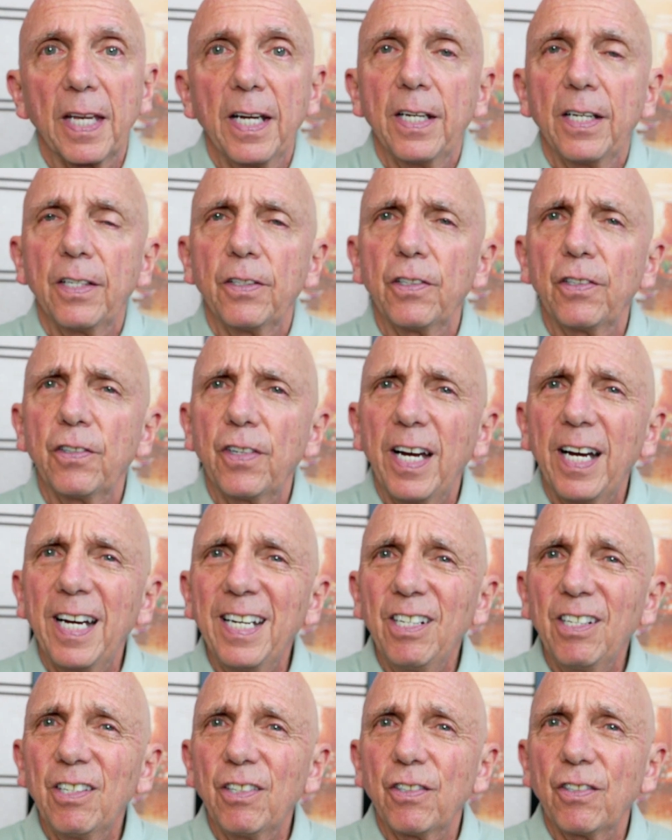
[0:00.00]

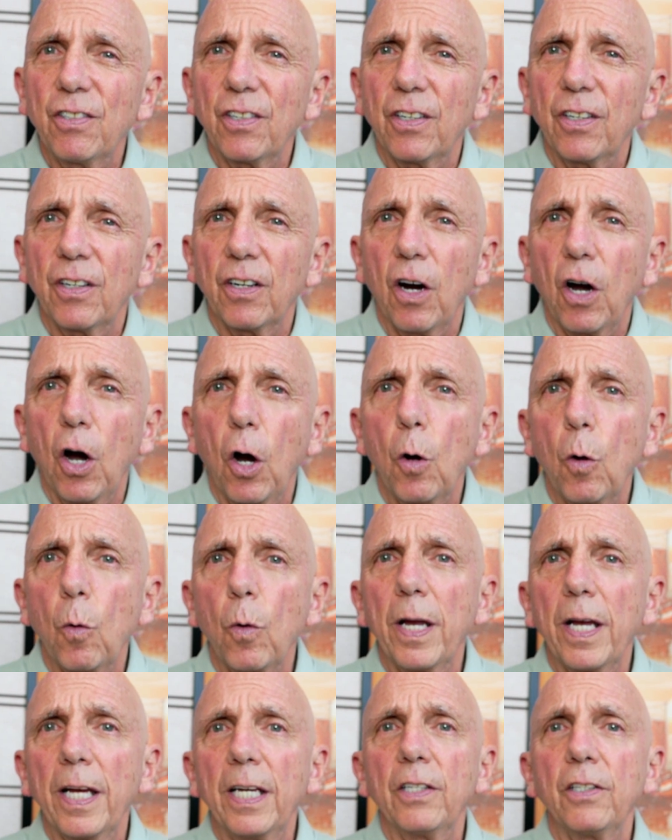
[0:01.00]
Desires are
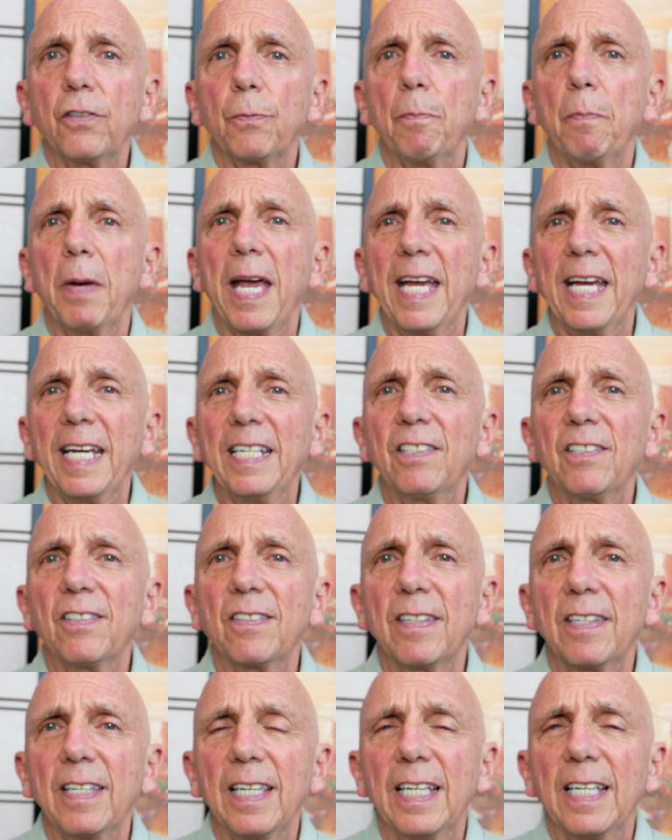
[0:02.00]
always
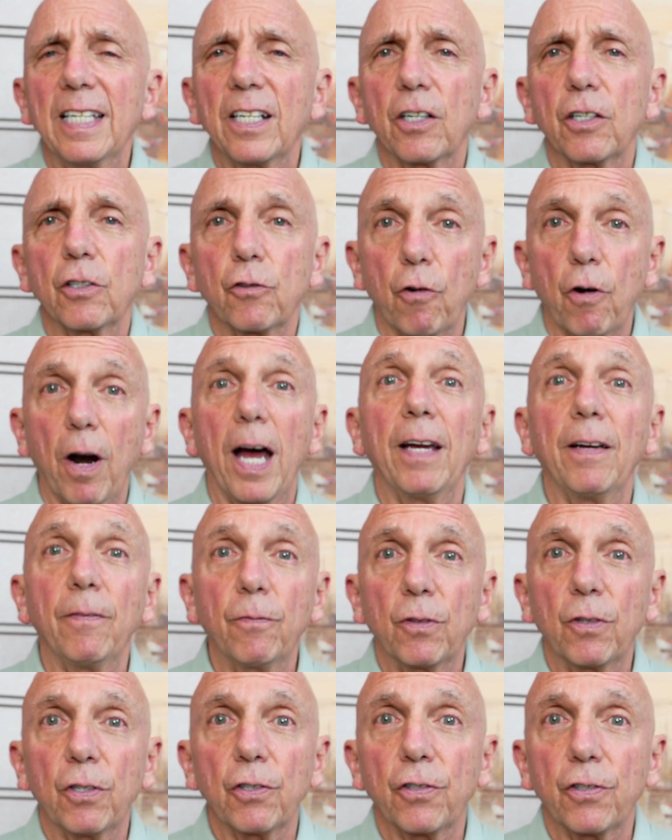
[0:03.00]
based in our drive
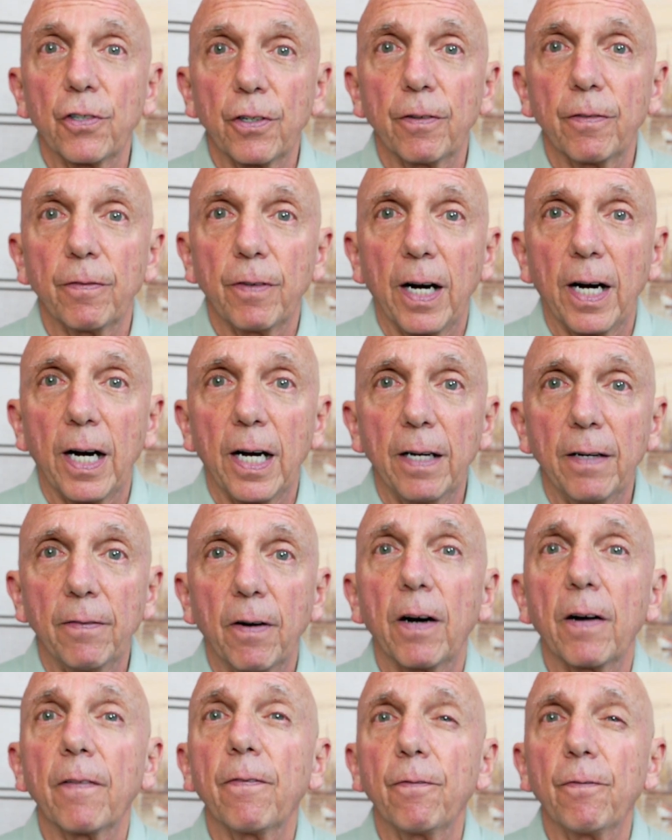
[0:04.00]
to survive,
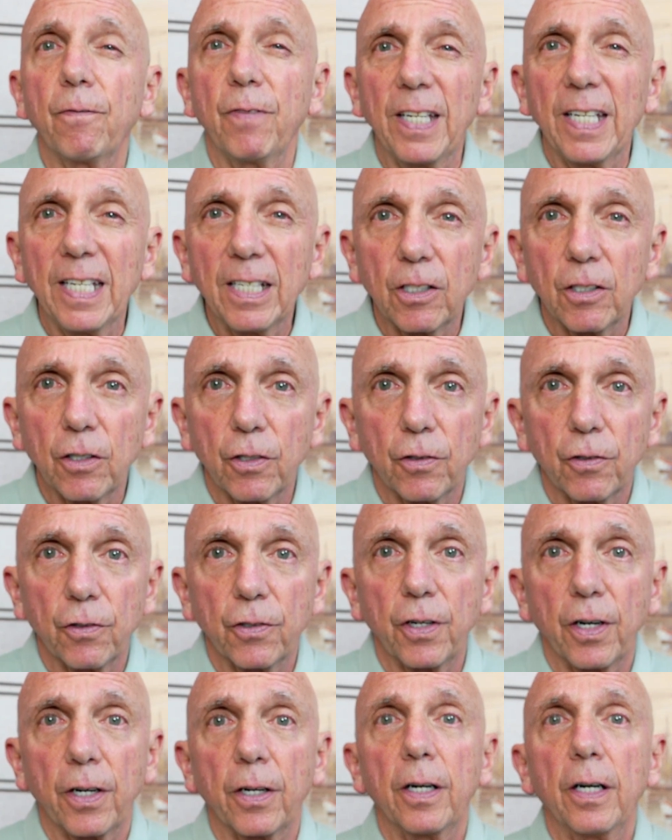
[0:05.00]
our fears,
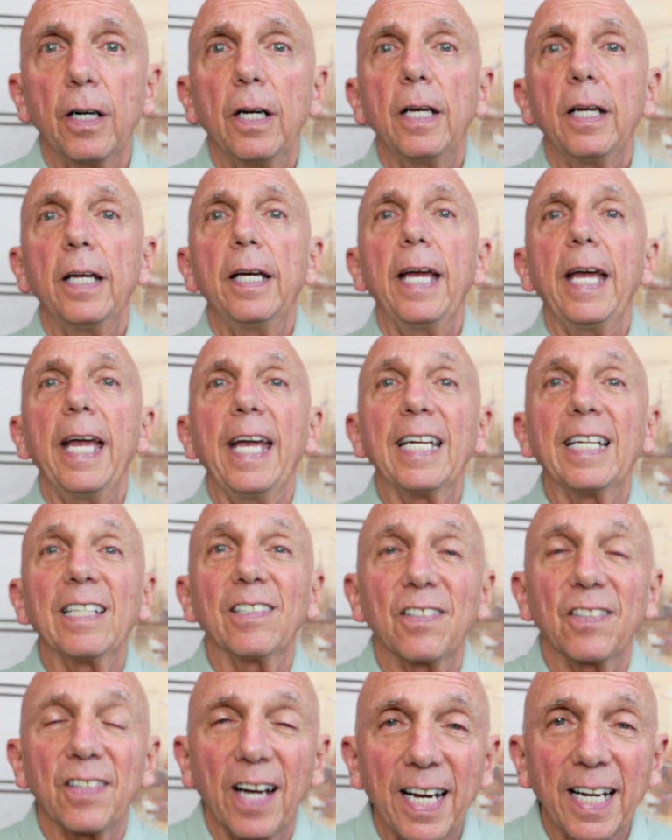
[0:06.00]
our
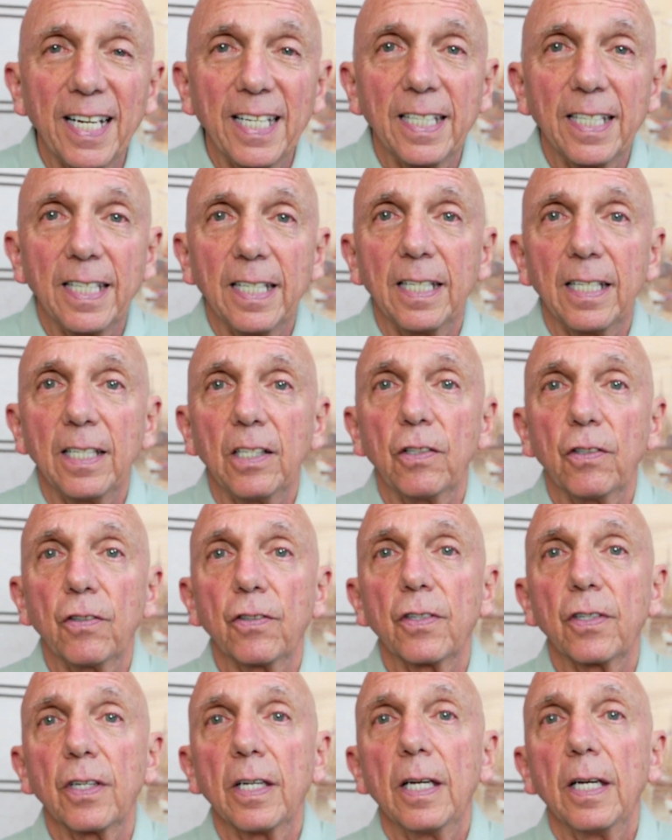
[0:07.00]

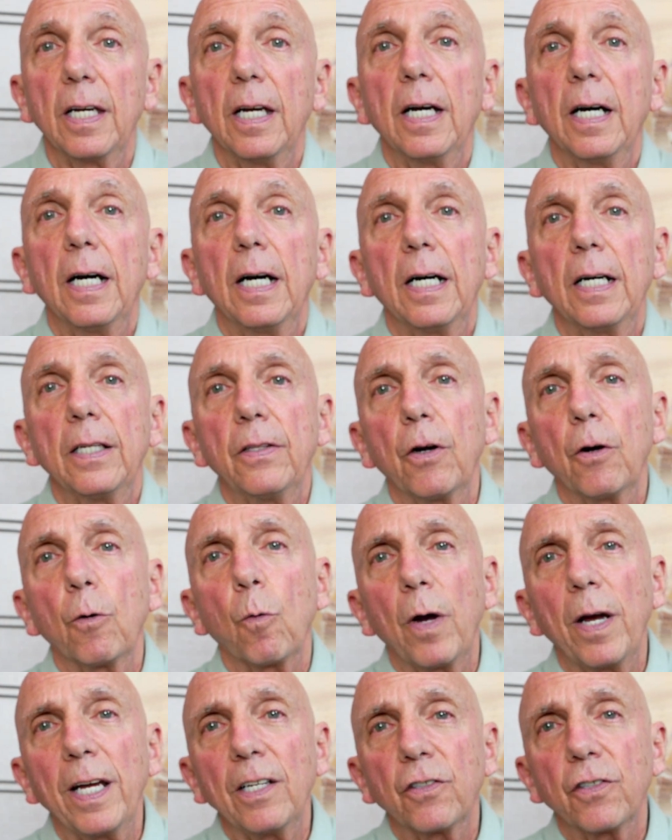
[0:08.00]
anxieties. They're
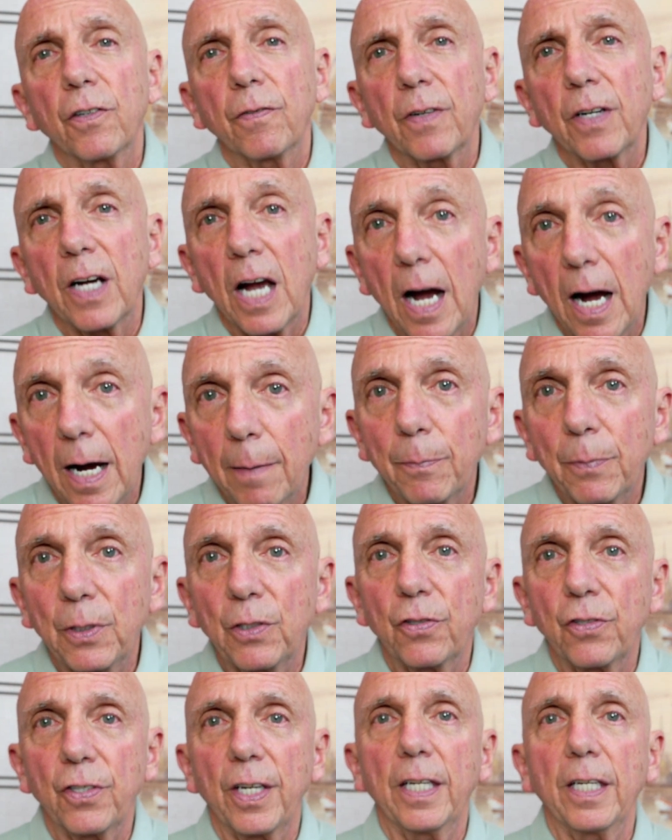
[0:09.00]
ways of
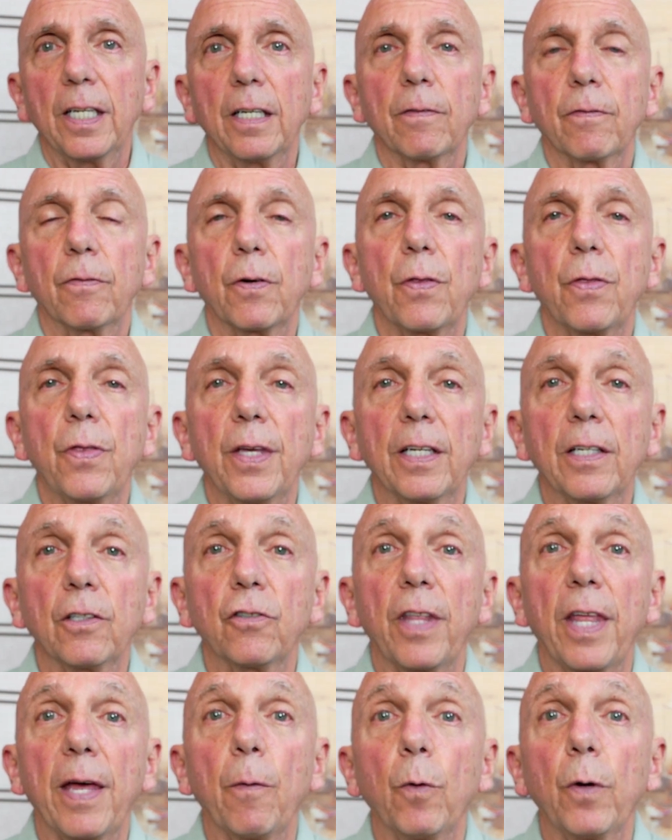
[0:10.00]
compensating for things
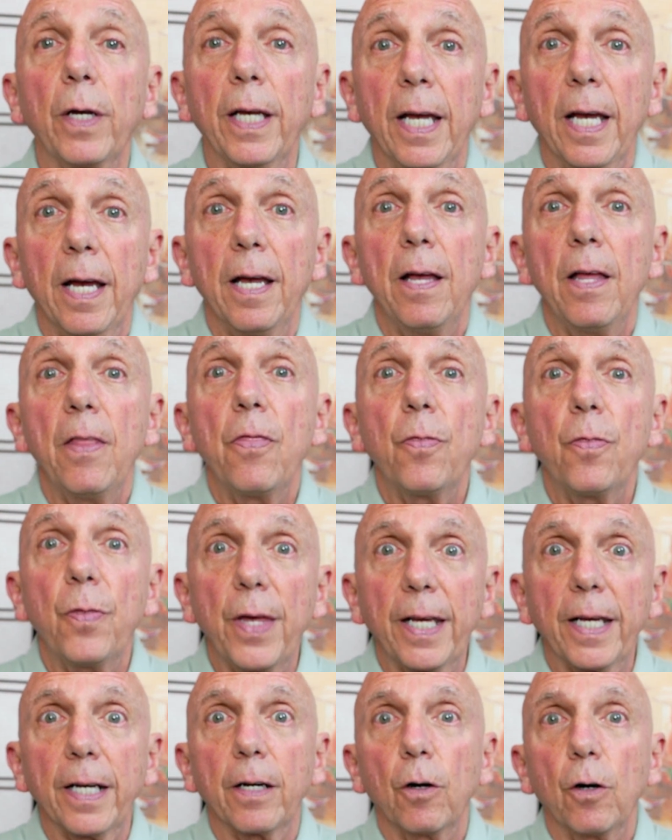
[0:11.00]
that we
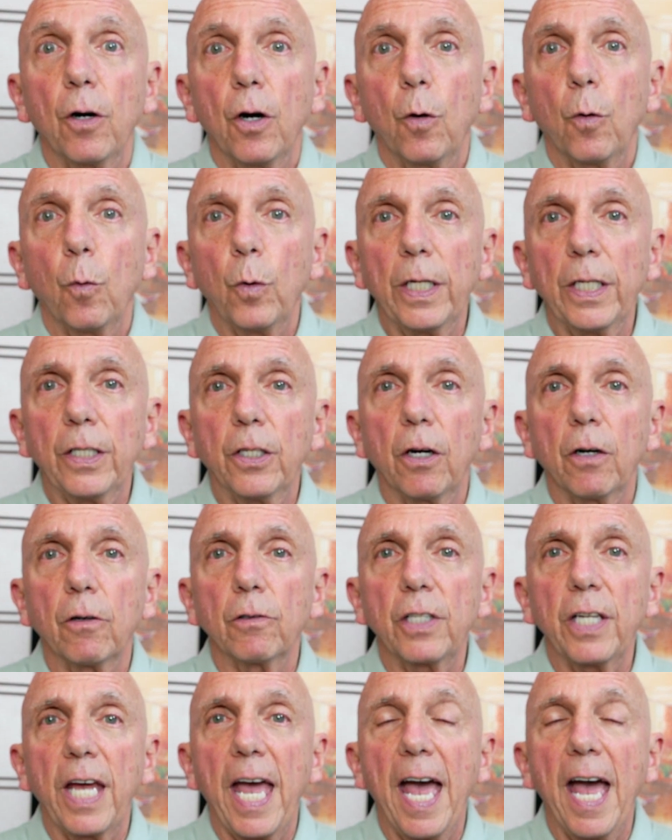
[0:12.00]
think we don't
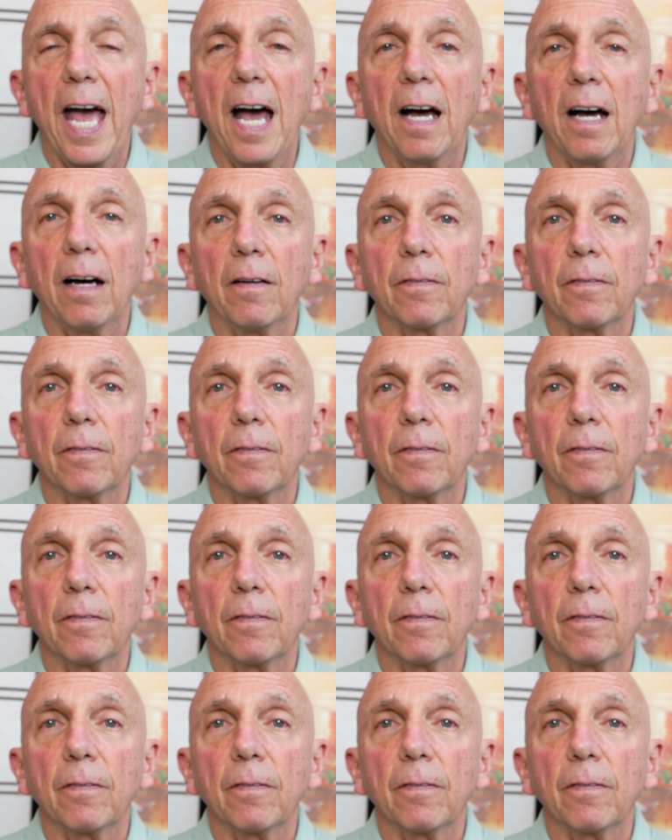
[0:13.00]
have.